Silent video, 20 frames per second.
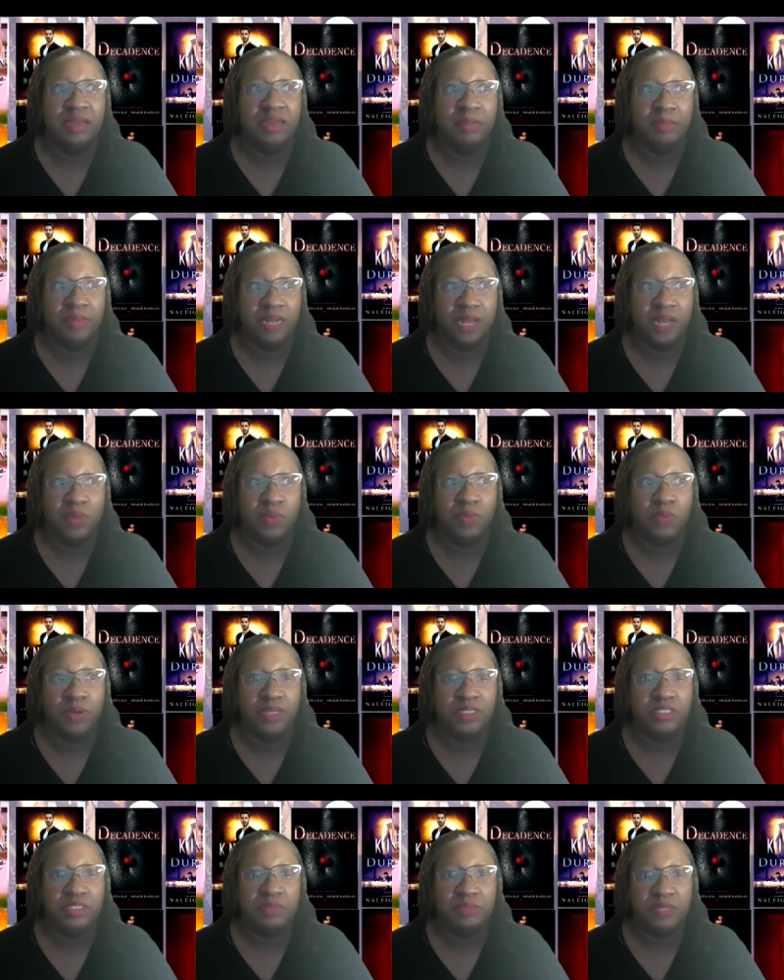but I
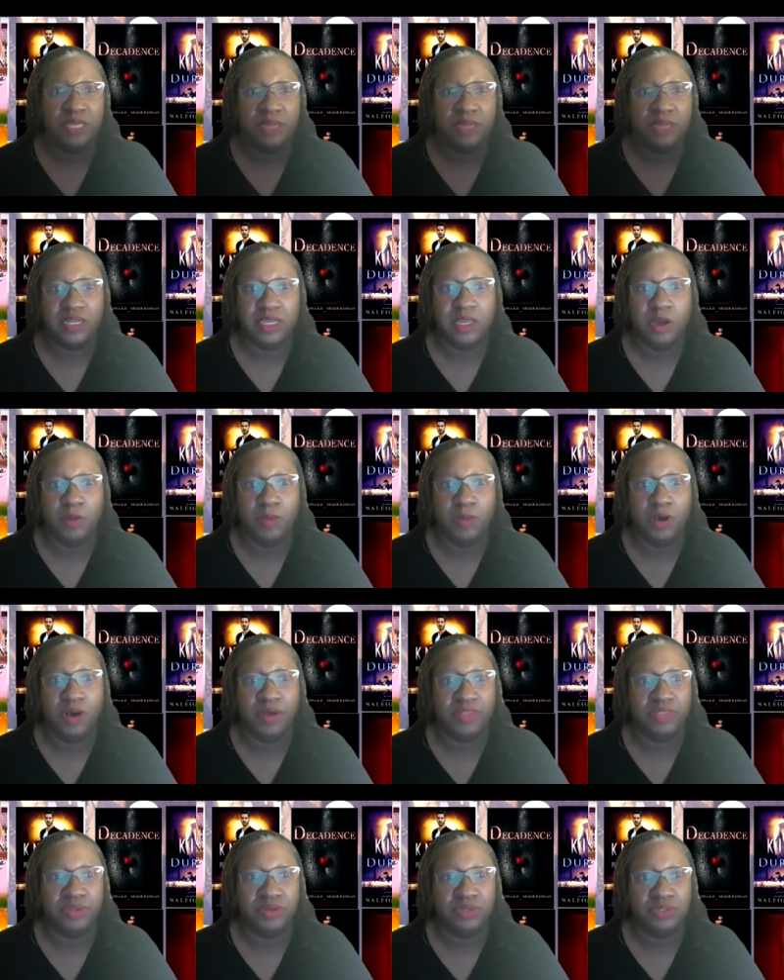want to be able to help
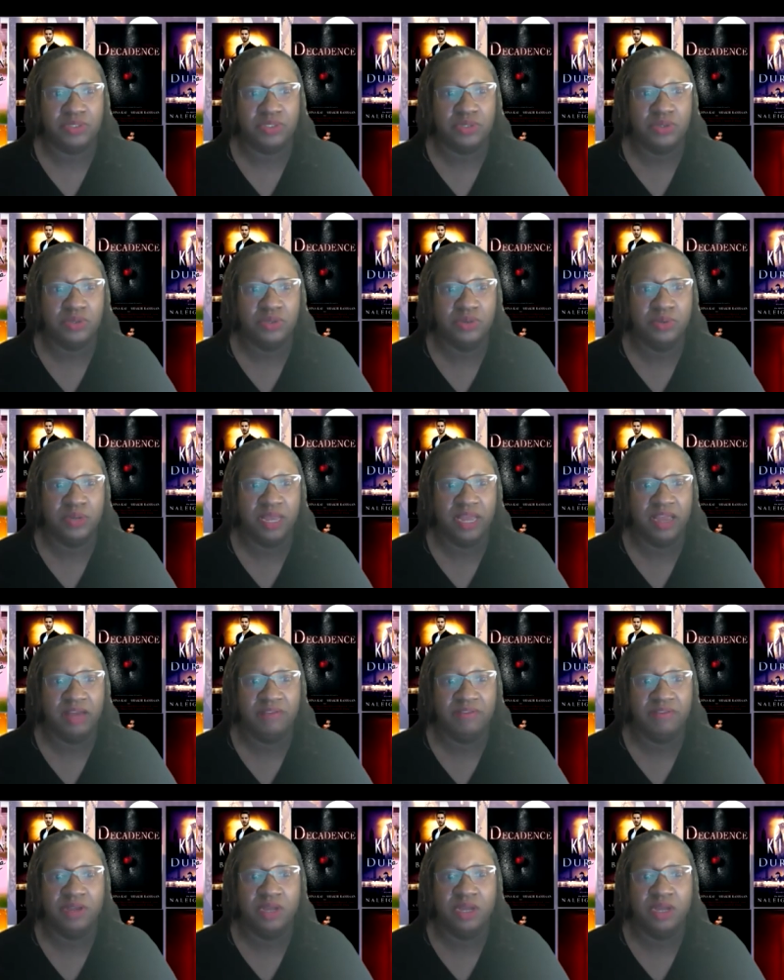authors who
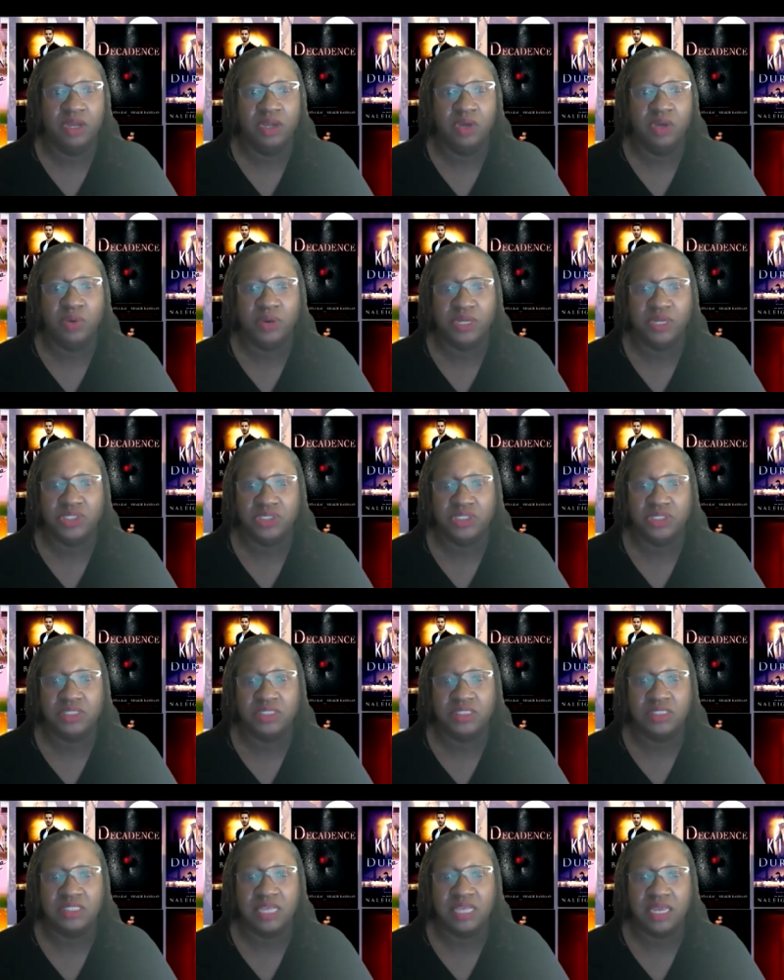have
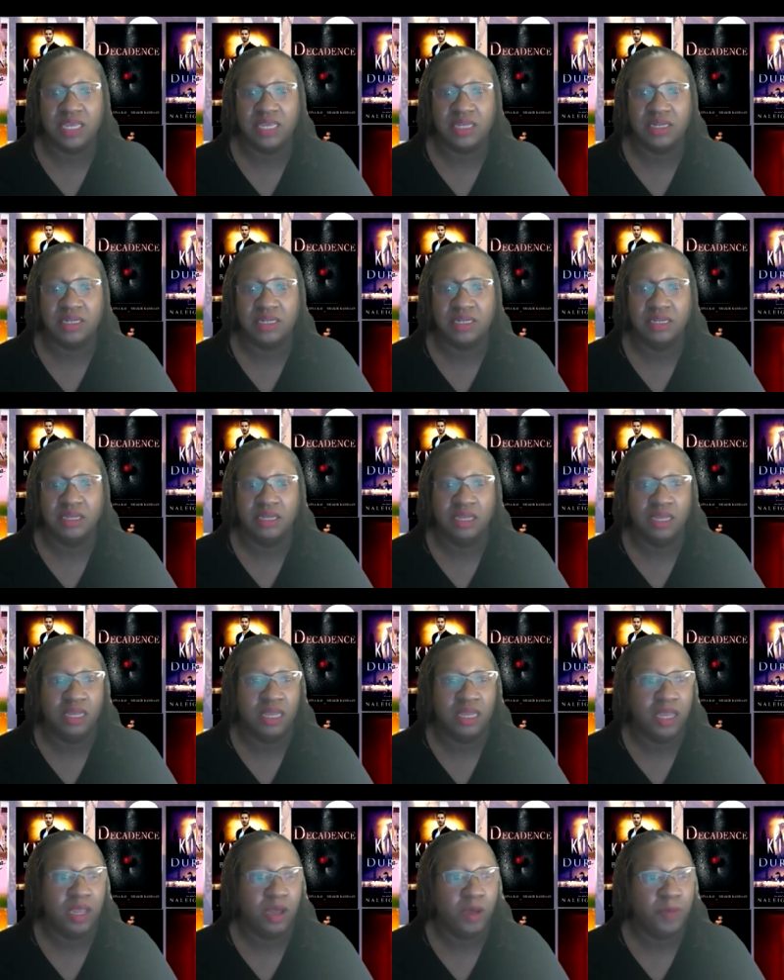questions that can
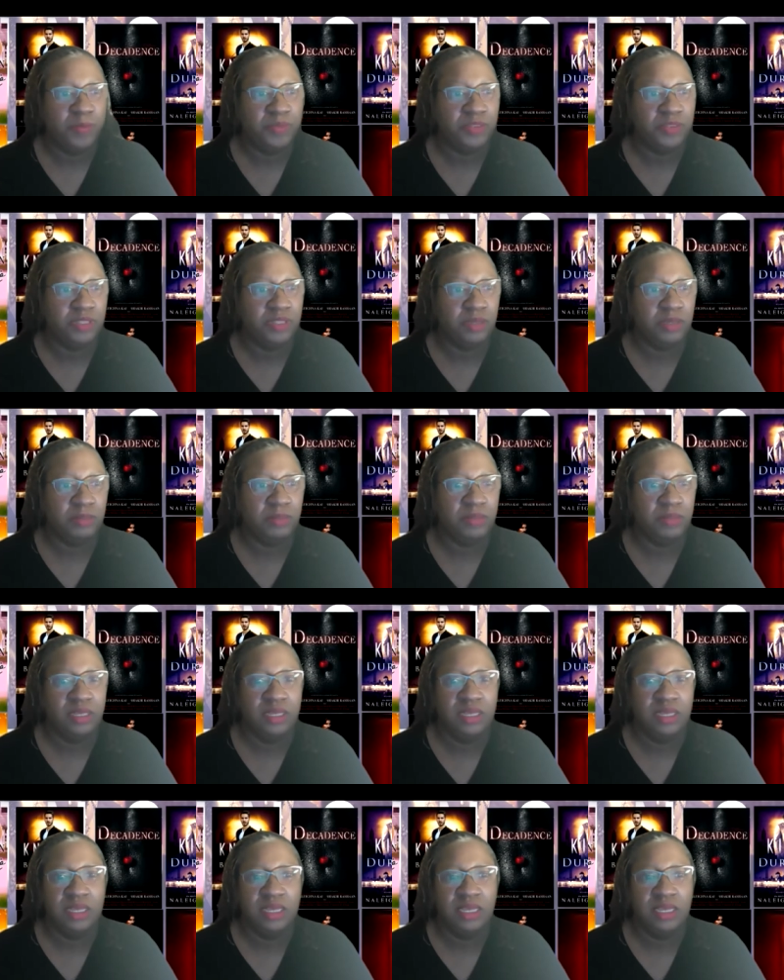help them
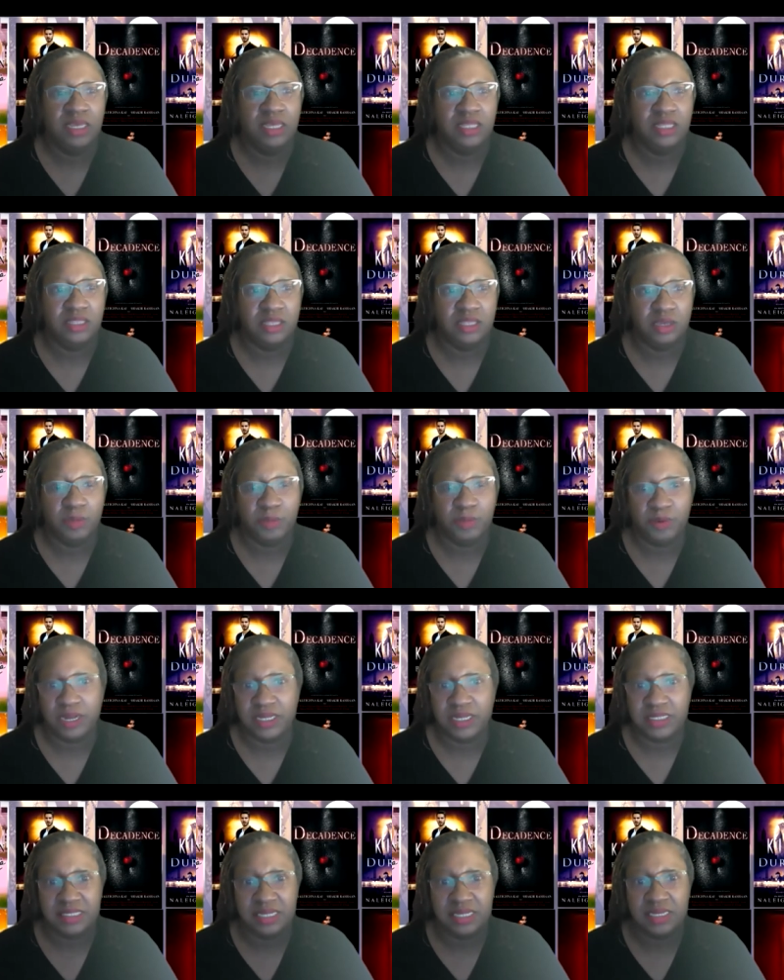in their
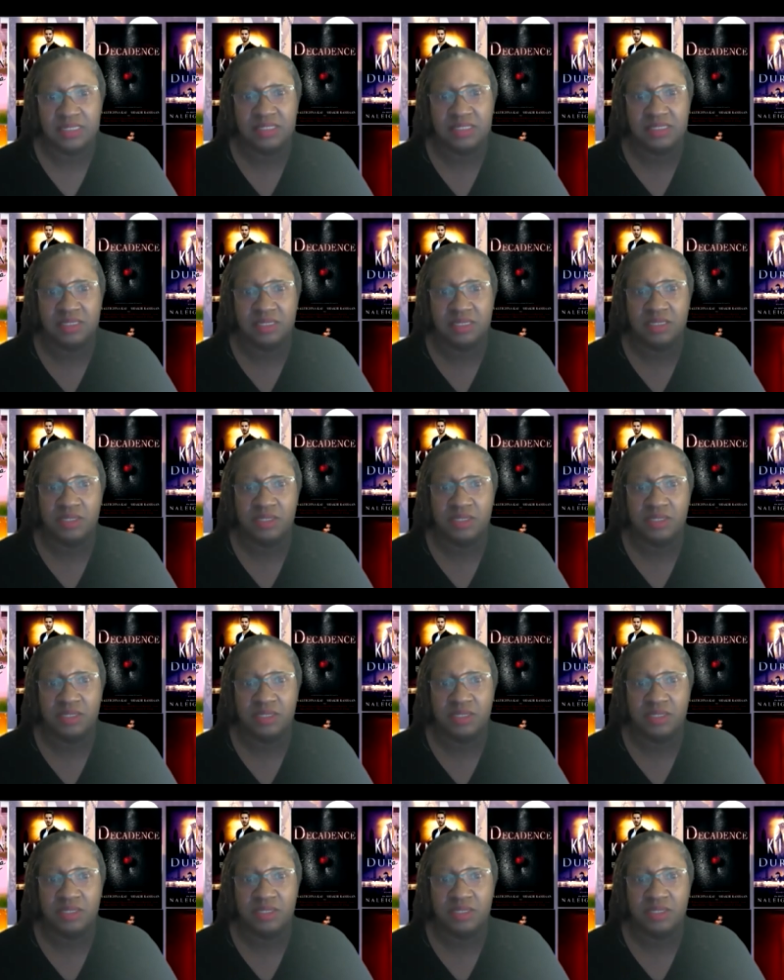process.